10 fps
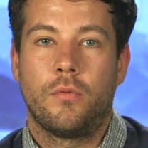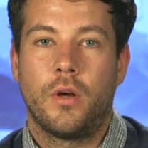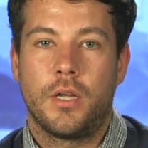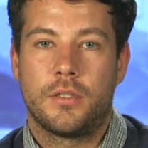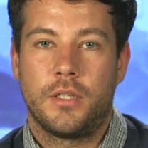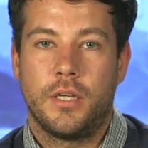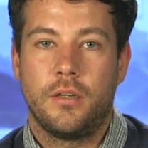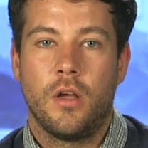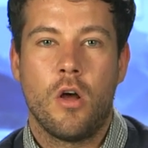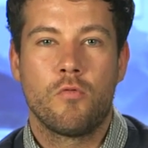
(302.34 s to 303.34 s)
what I had
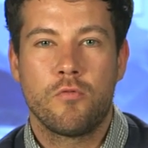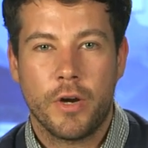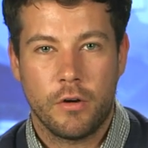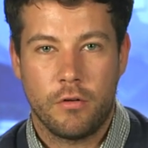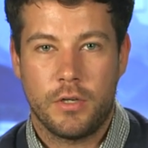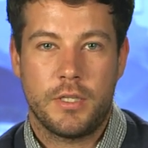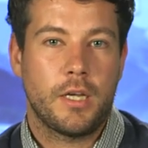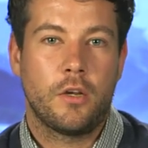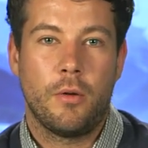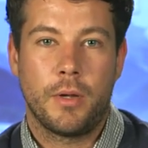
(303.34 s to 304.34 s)
seen, a rigorous
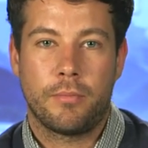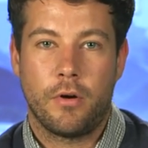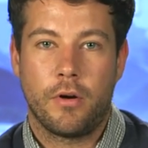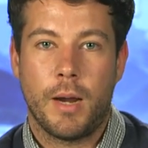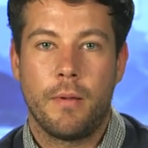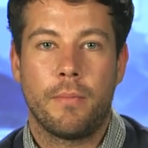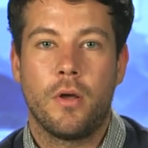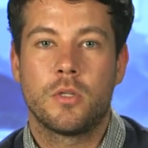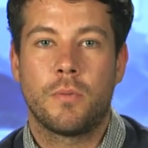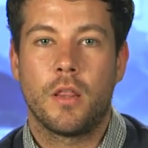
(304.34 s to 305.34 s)
economic program
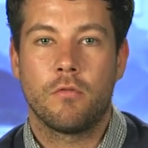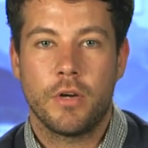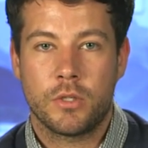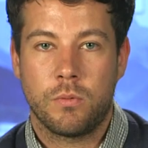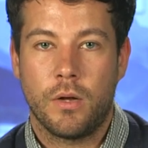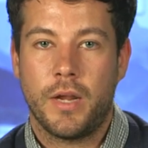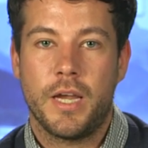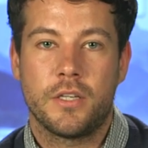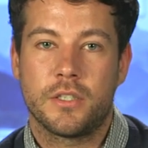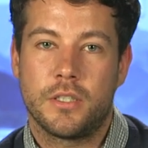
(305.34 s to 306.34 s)
imposed by the rich world
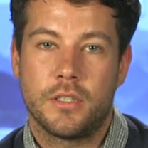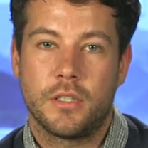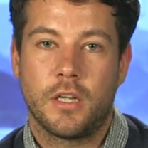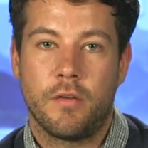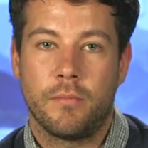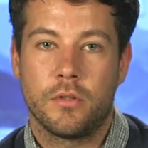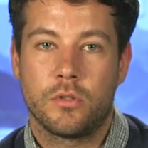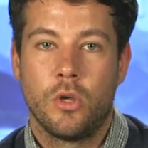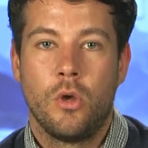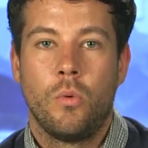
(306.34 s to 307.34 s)
agencies and
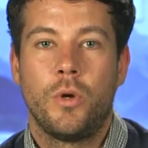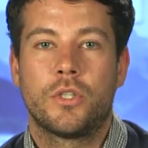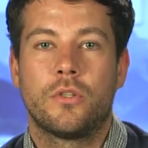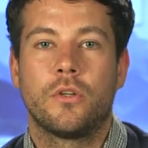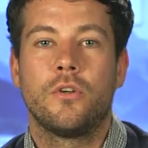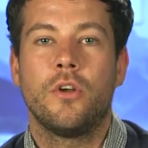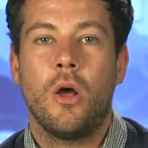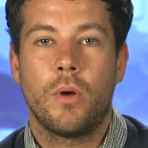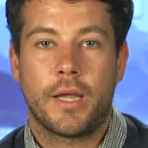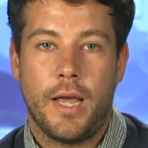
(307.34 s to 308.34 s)
governments which took
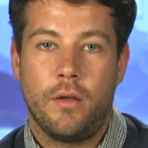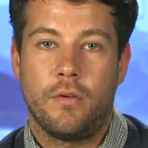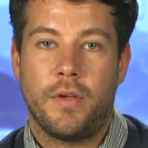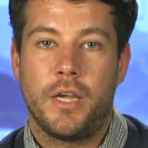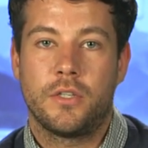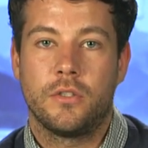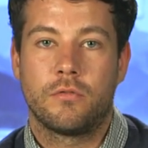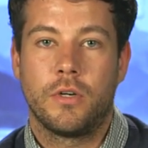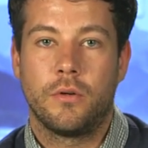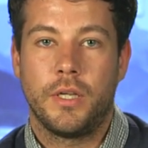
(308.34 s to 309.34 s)
no account of Haitians'
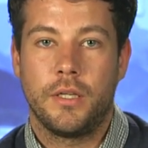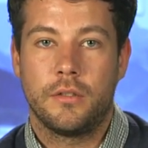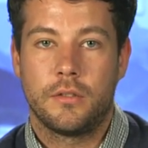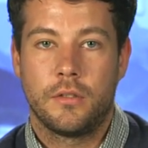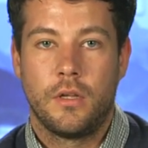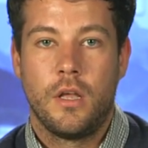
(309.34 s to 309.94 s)
real needs.